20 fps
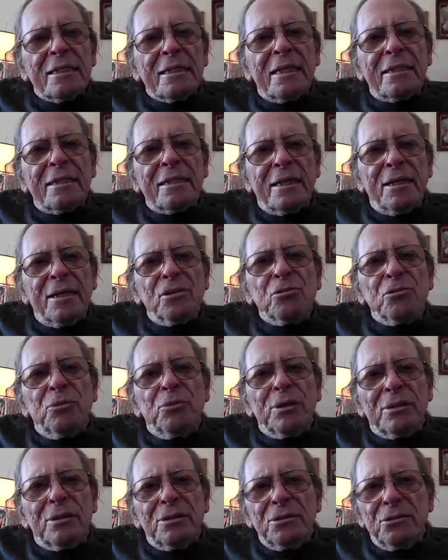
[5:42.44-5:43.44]
that as
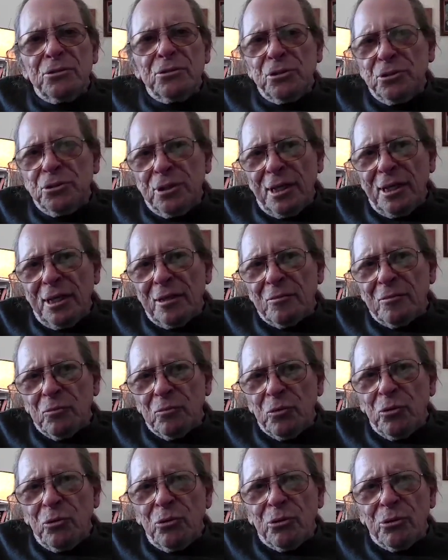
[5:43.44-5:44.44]
we understand
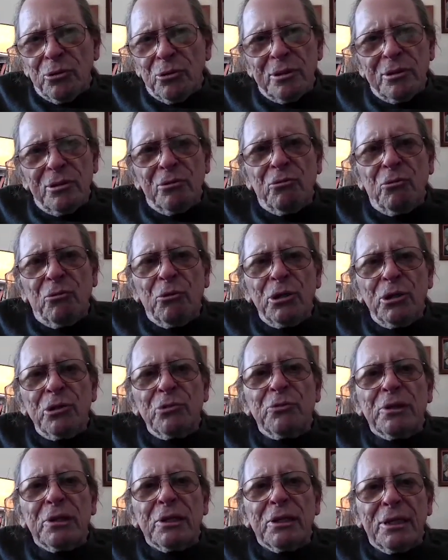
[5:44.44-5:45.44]
more of where
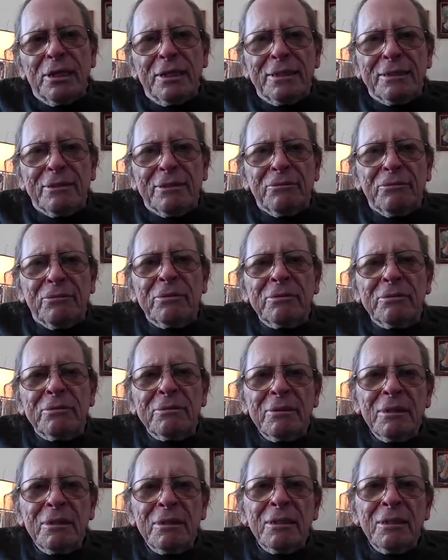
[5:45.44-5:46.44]
we live,
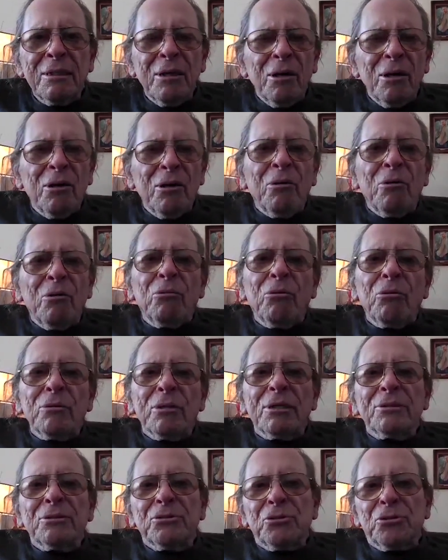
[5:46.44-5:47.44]

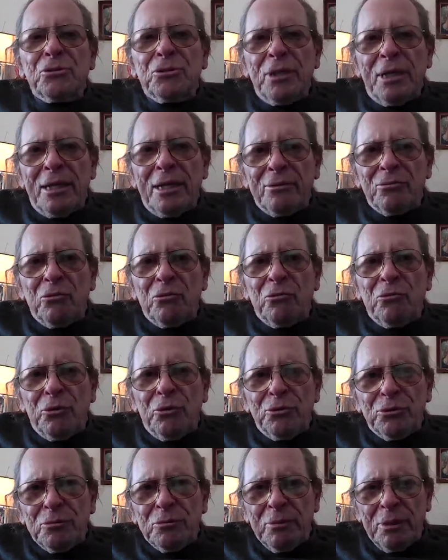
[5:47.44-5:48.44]
we'll understand the
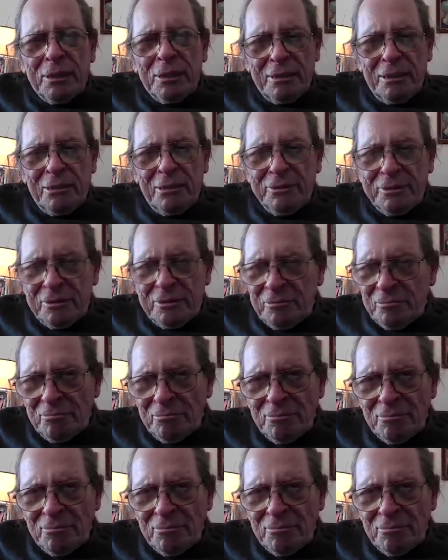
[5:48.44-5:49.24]
wonderment of it.